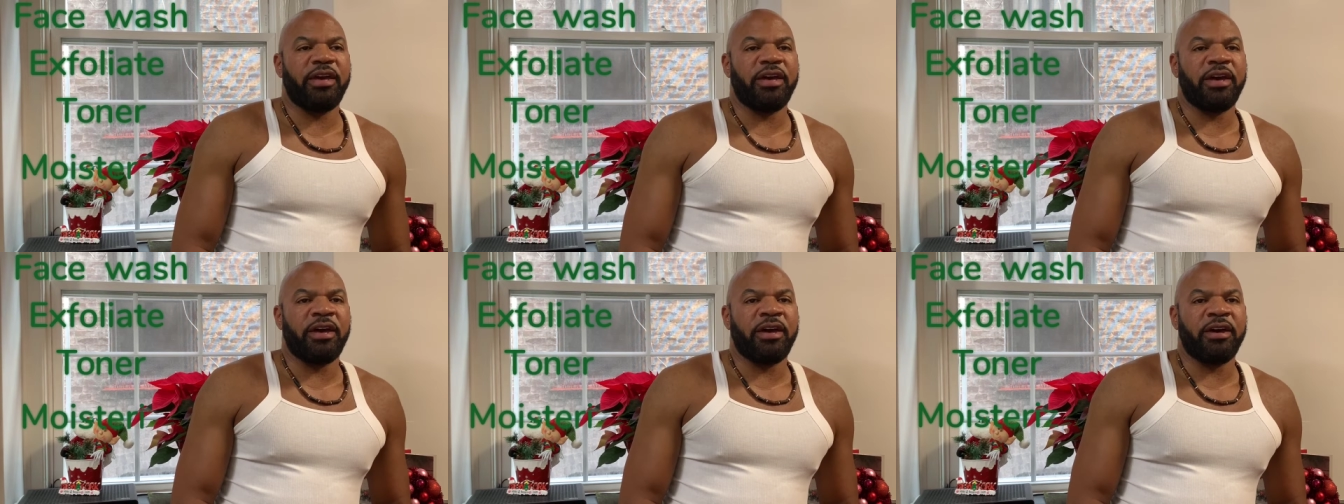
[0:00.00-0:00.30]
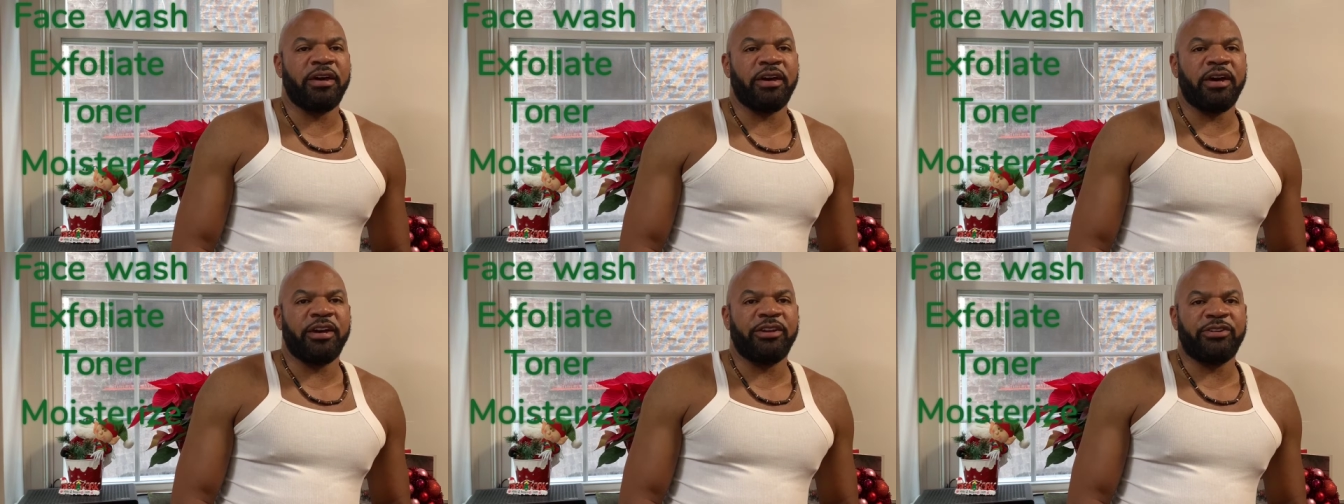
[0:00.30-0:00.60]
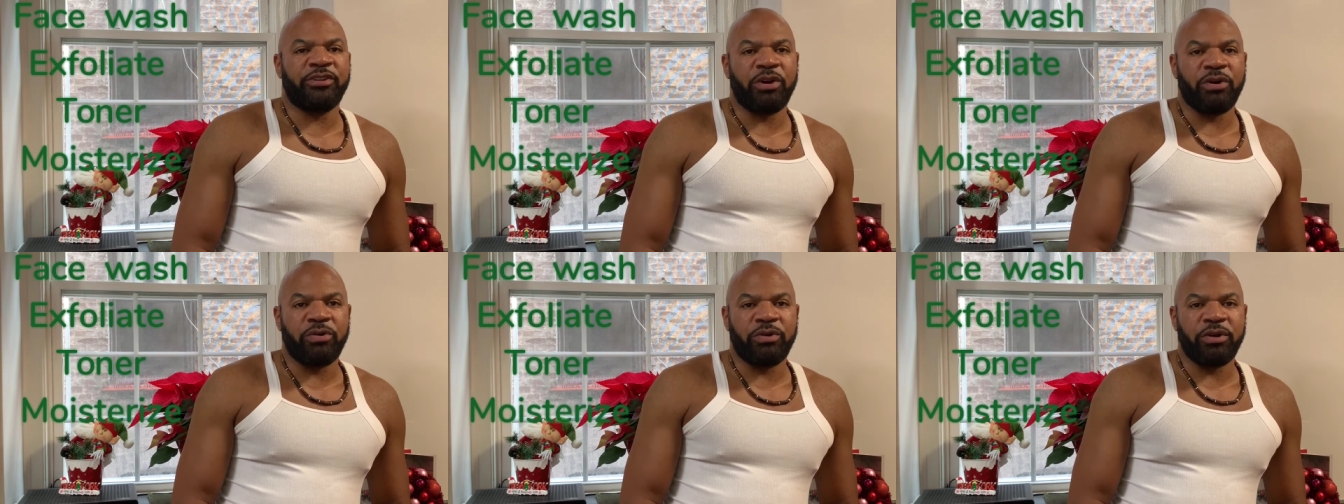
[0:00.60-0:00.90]
uh, a
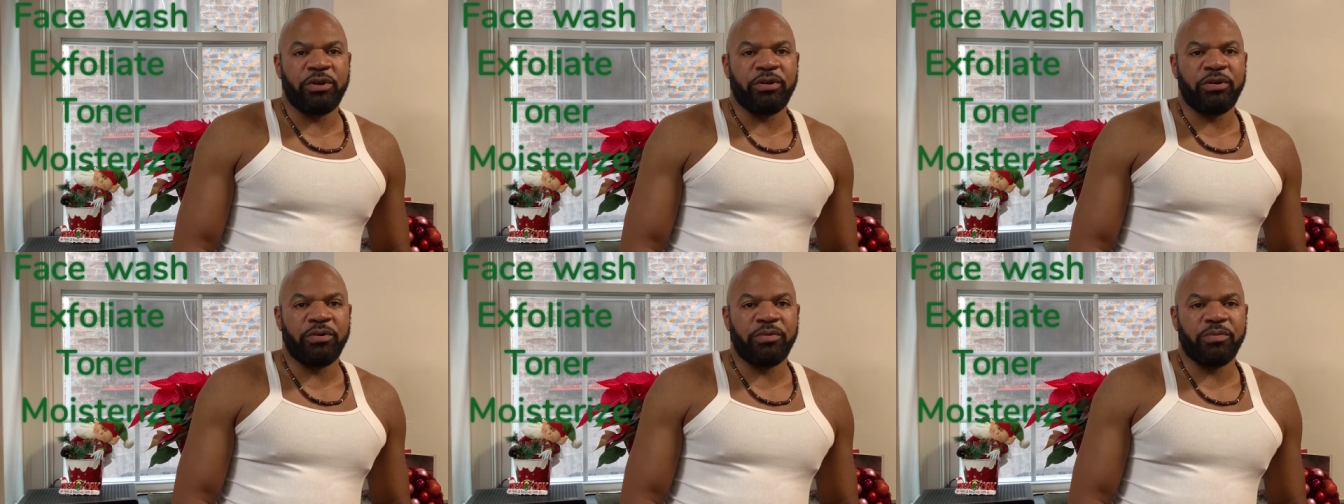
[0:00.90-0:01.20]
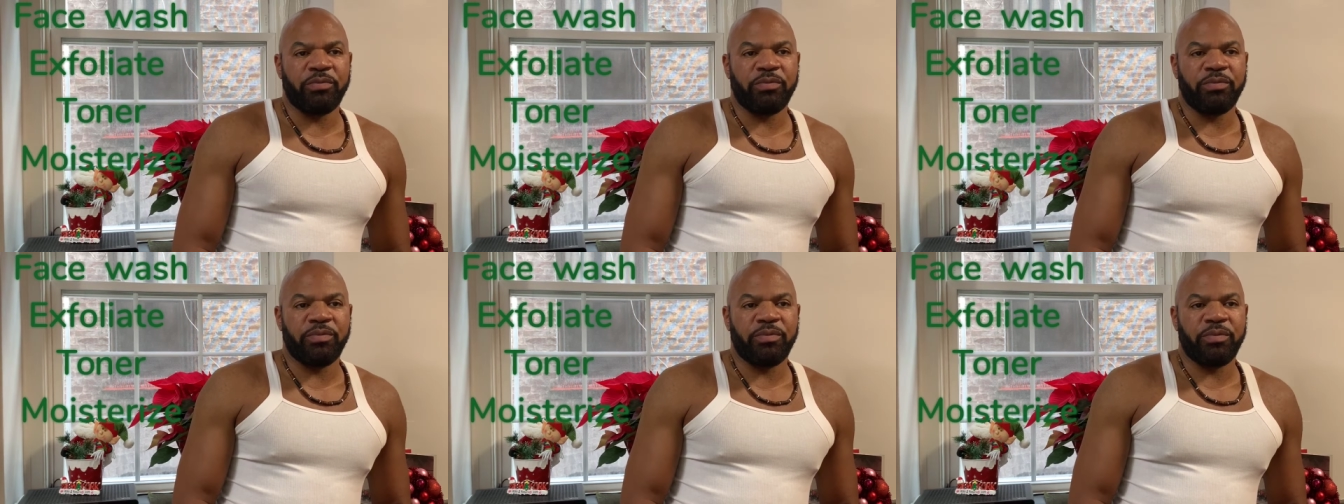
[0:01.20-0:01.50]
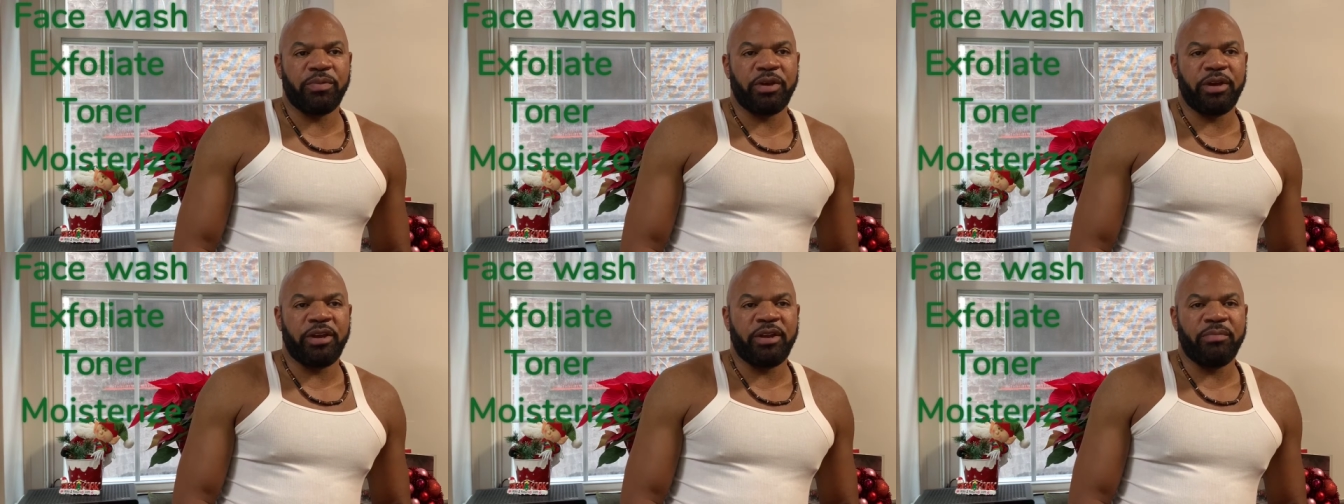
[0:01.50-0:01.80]
toner,
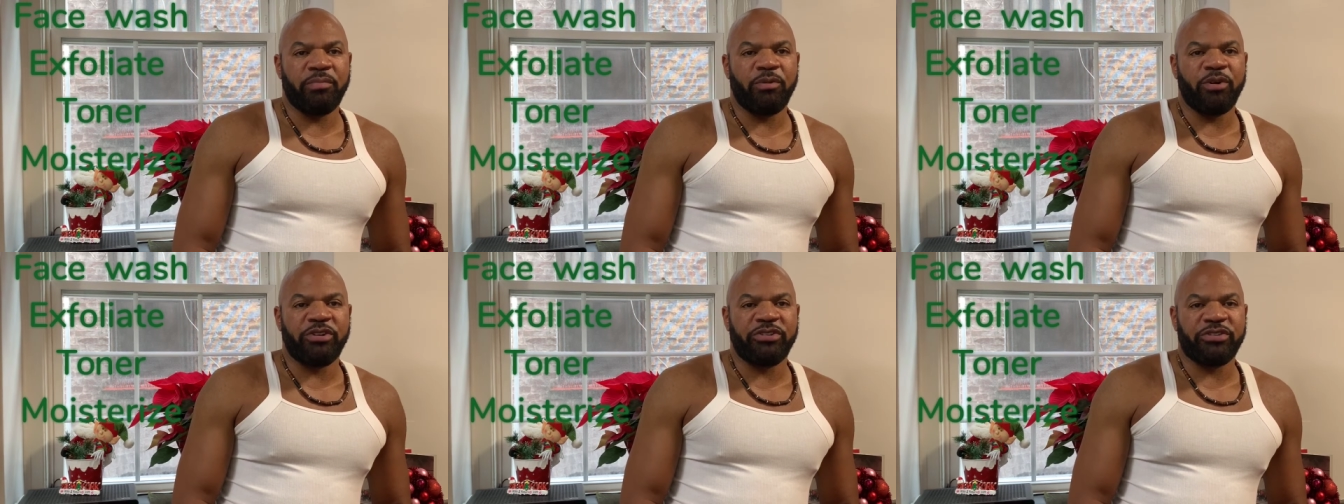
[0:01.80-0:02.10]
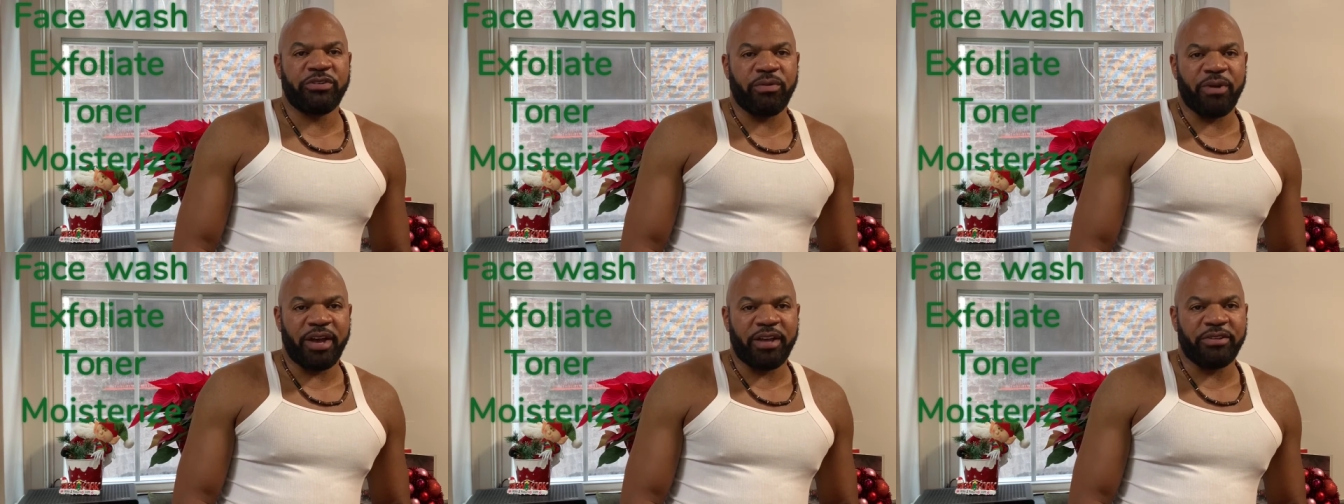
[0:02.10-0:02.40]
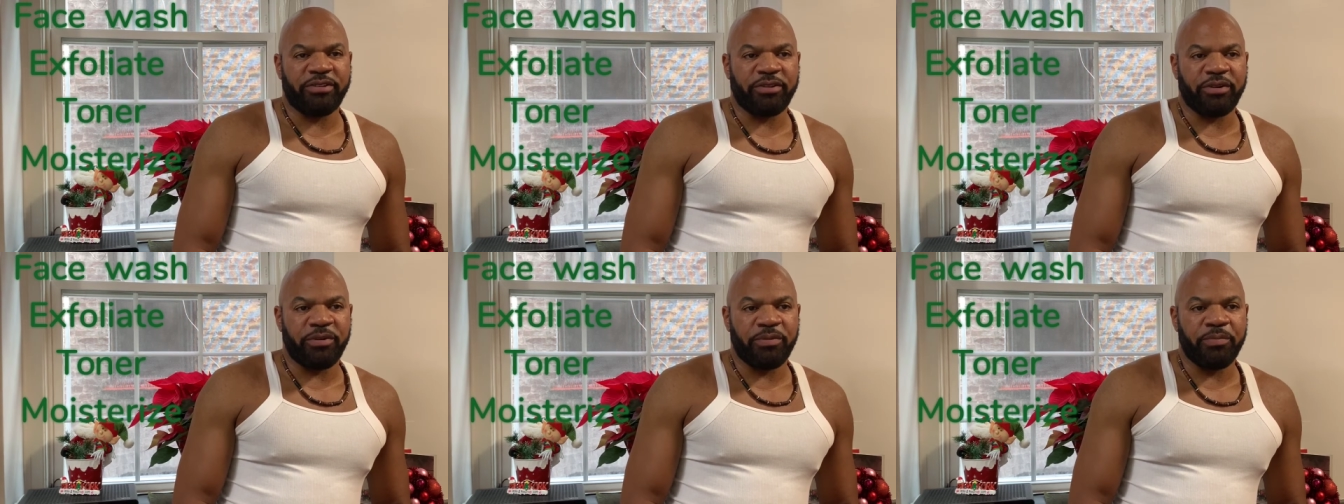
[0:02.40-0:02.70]
and a
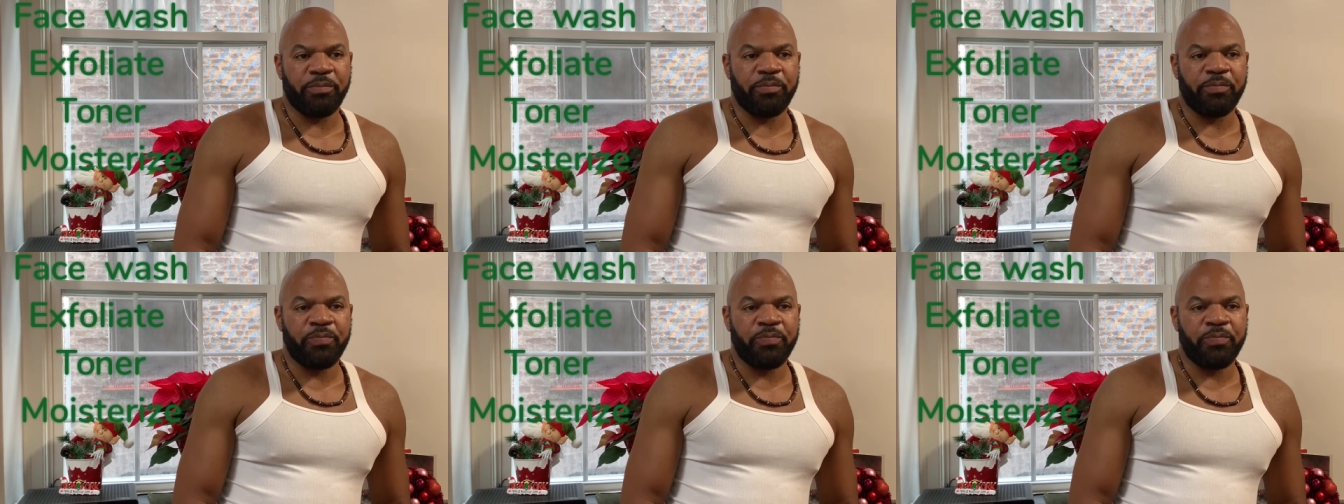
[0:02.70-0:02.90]
moisturizer.